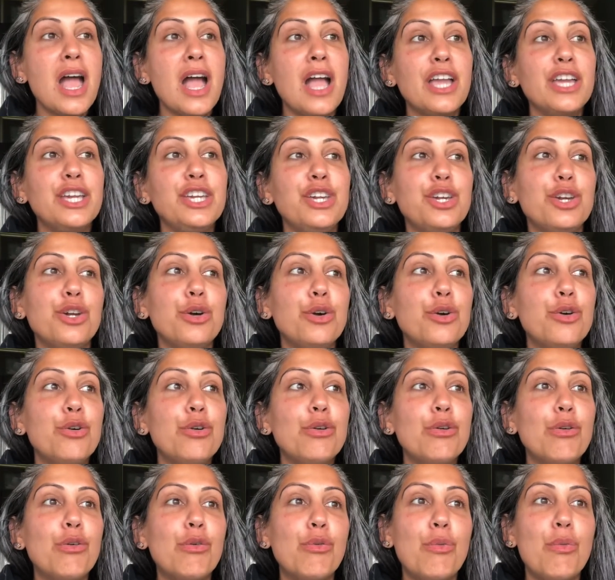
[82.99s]

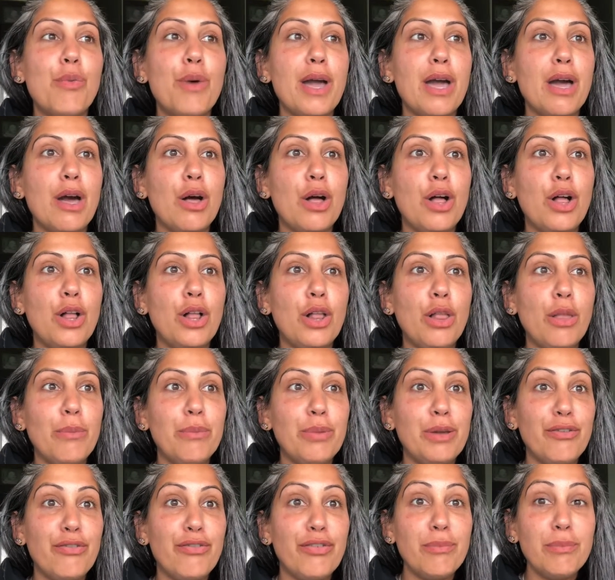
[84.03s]
you will
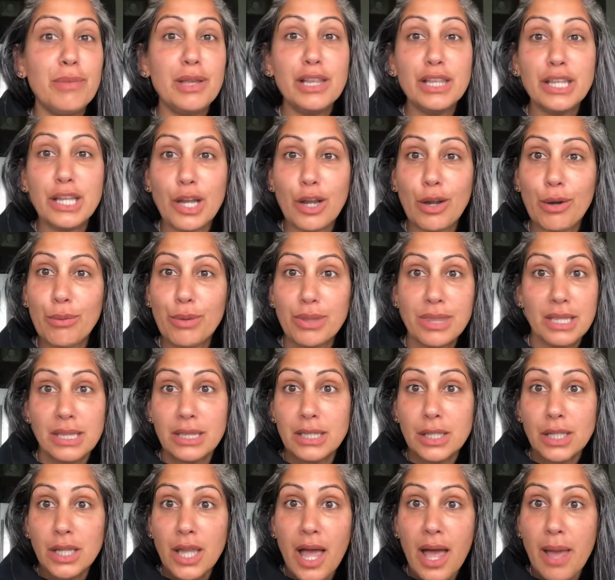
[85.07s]
be familiar with a
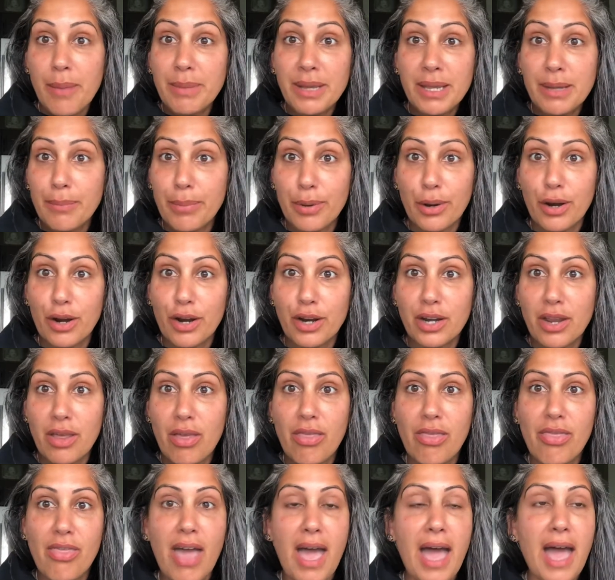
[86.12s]
little
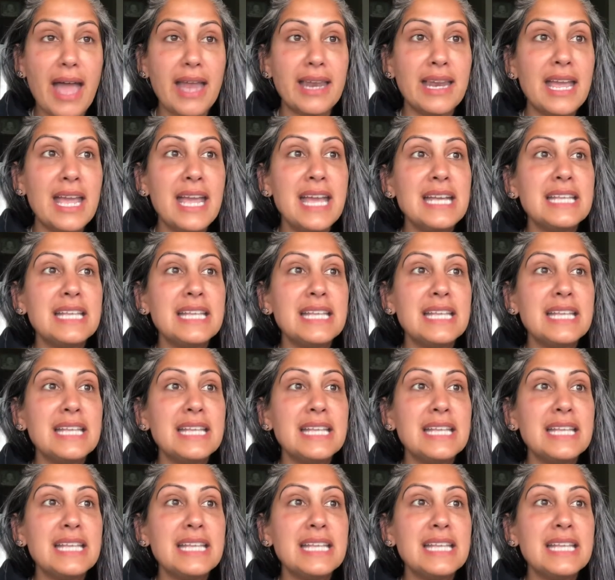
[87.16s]
hummingbird that